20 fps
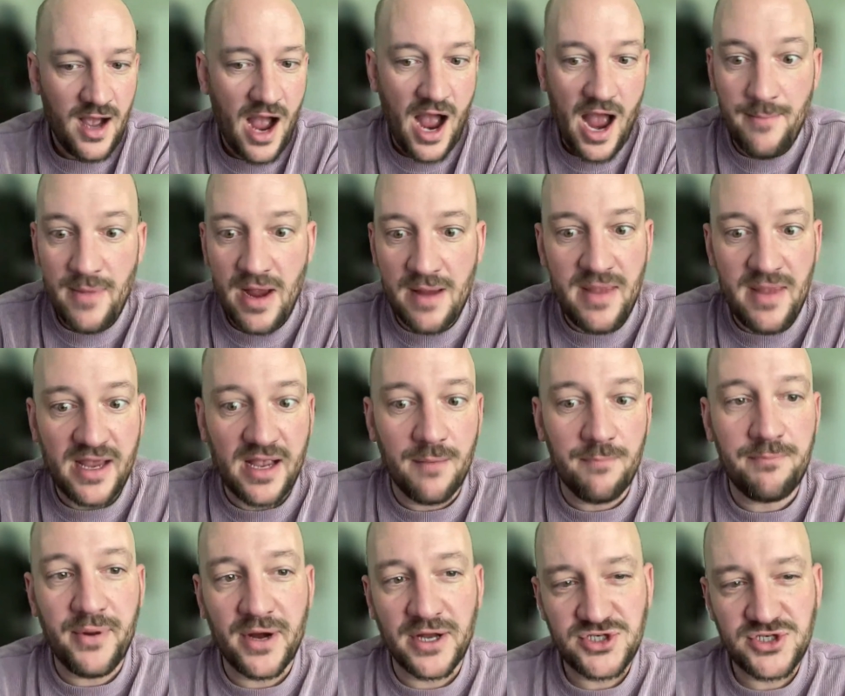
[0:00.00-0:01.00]
I might make a
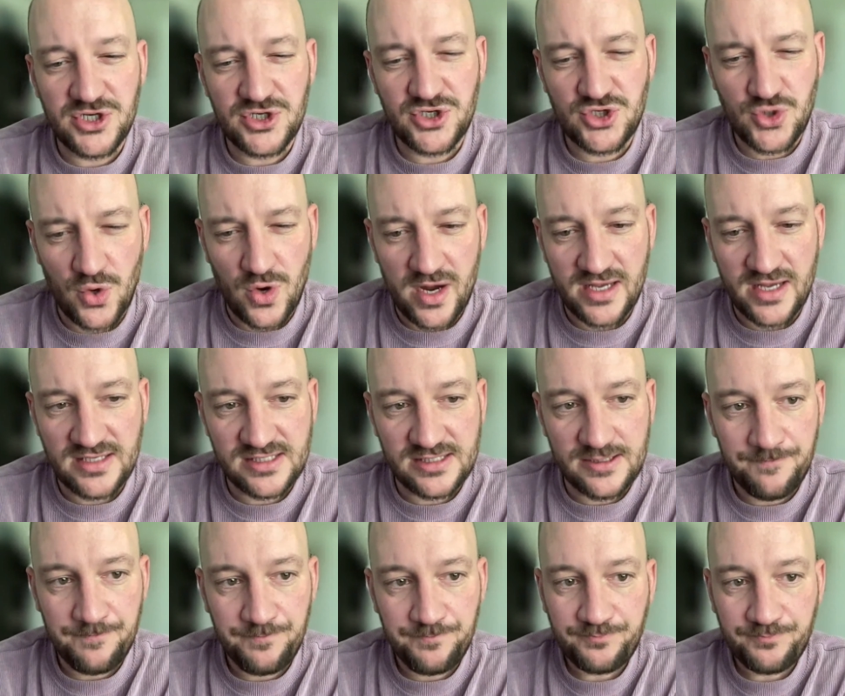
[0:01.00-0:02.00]
budget
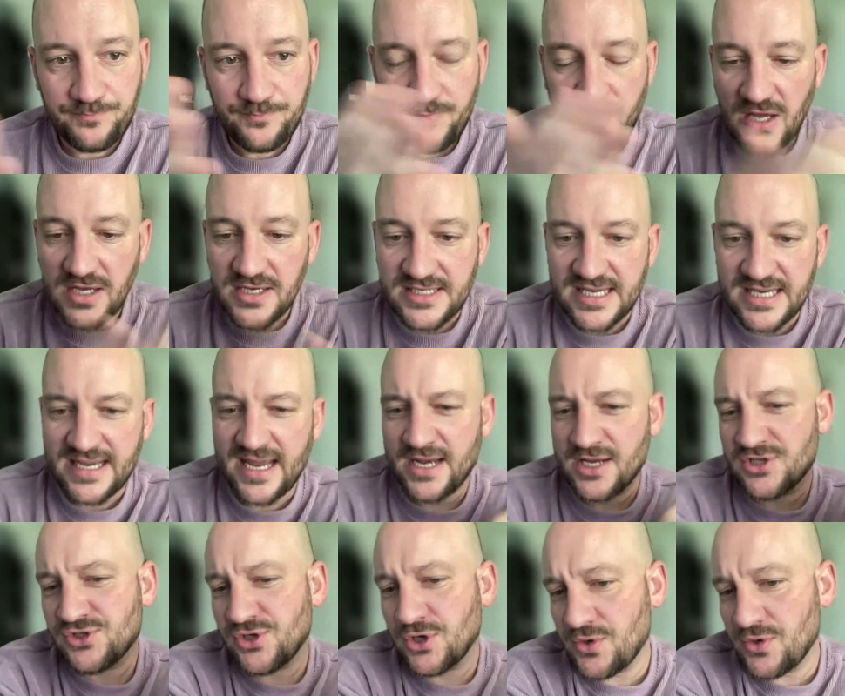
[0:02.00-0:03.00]
choice to get
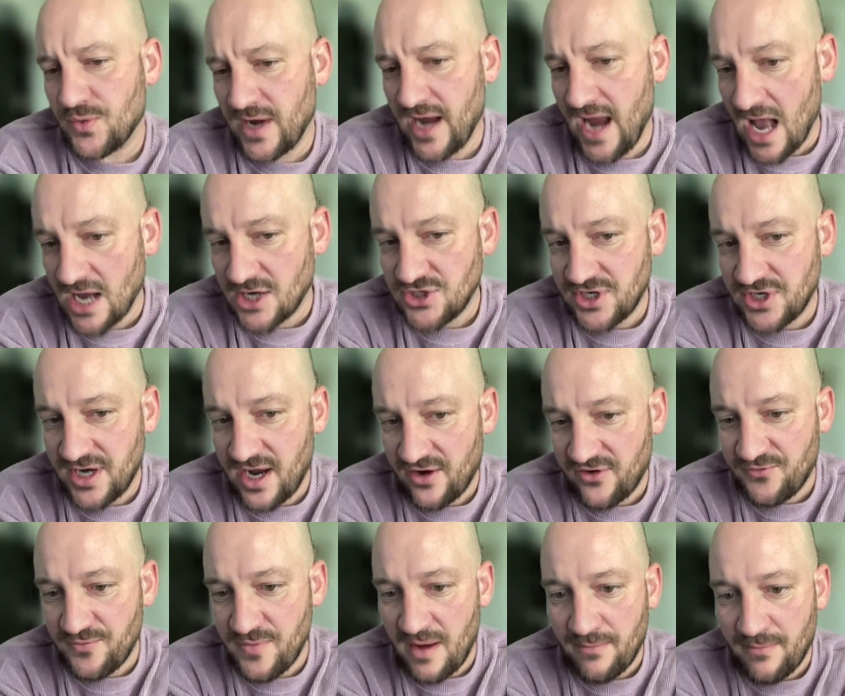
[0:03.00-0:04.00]
a certain reaction out
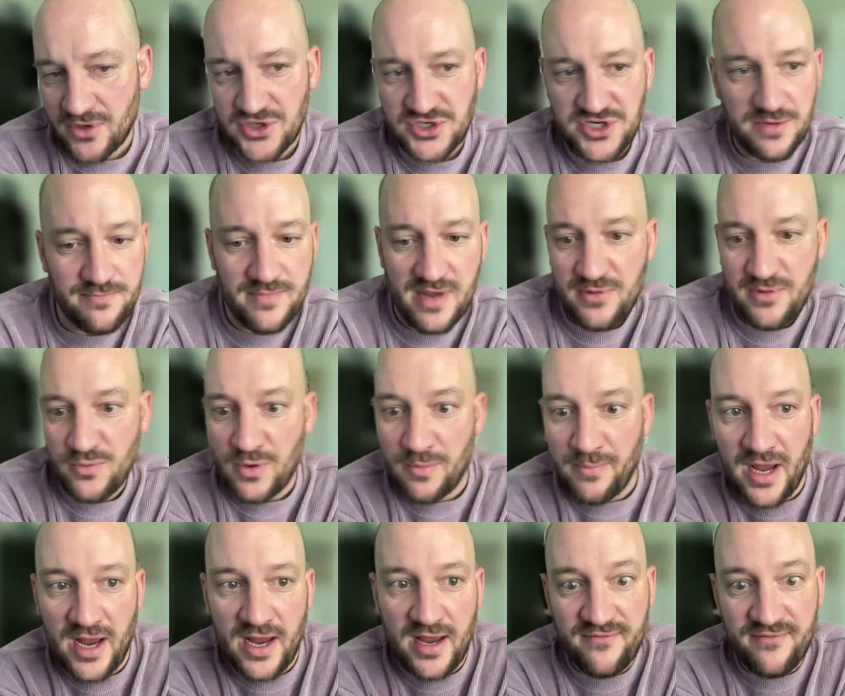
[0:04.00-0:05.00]
of membership. Maybe we're
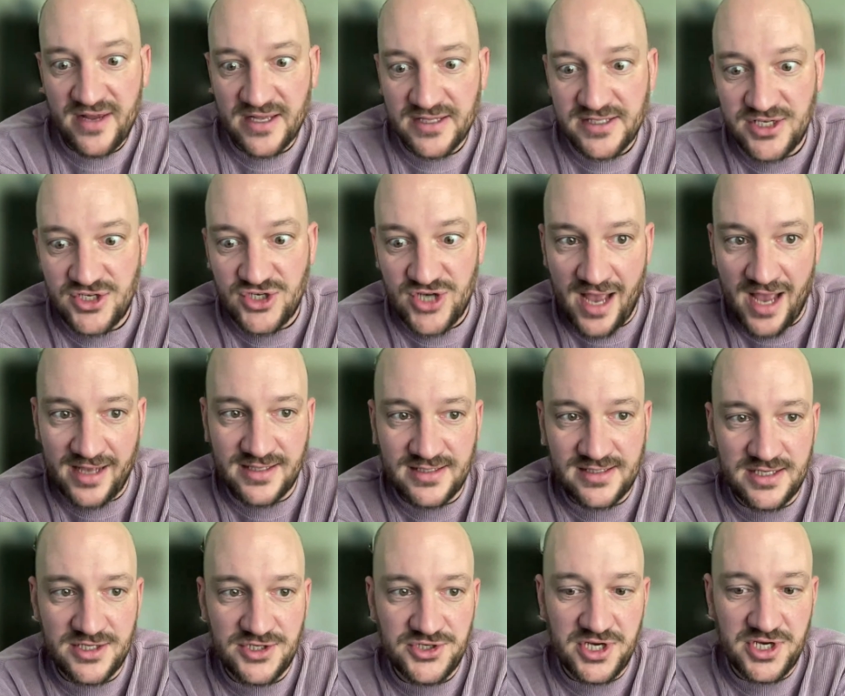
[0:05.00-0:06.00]
buying fancy
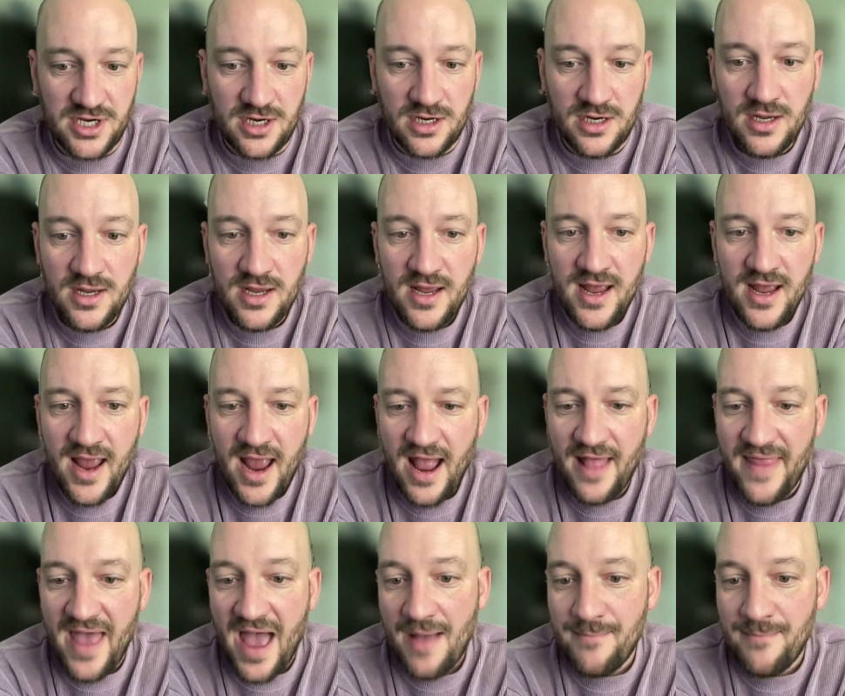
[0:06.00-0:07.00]
jackets this year,
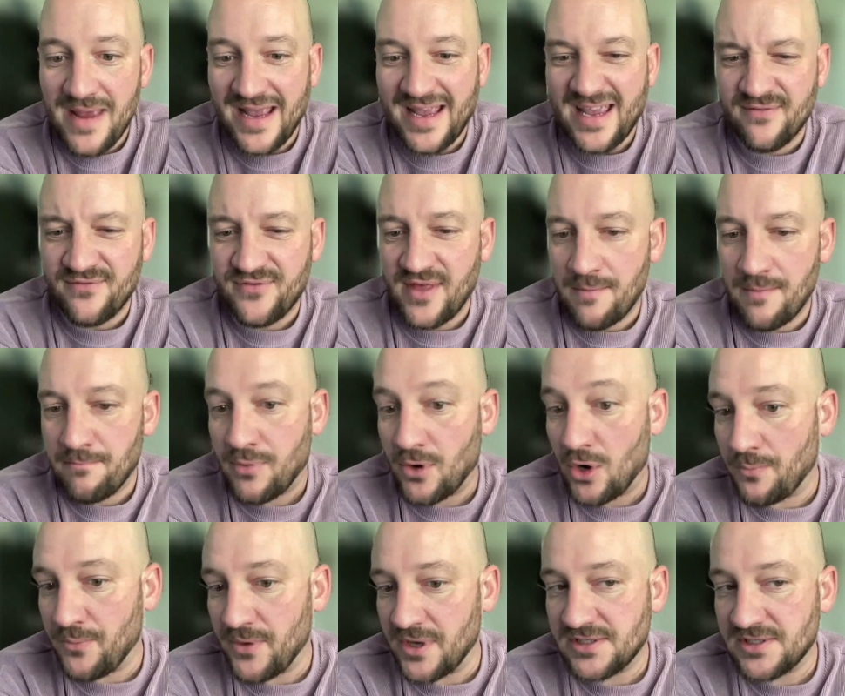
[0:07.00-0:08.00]
and that may give them
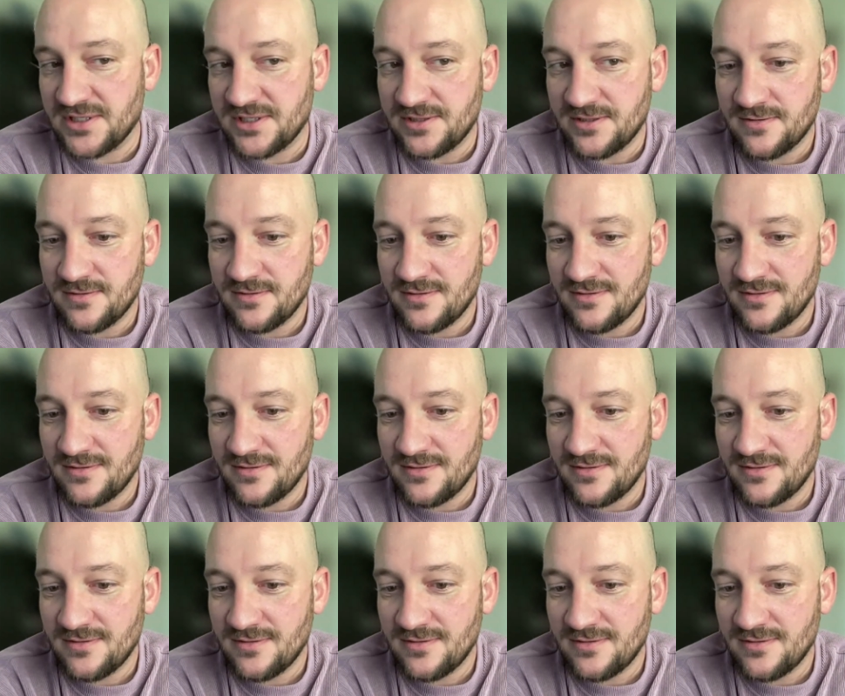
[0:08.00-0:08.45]
purpose.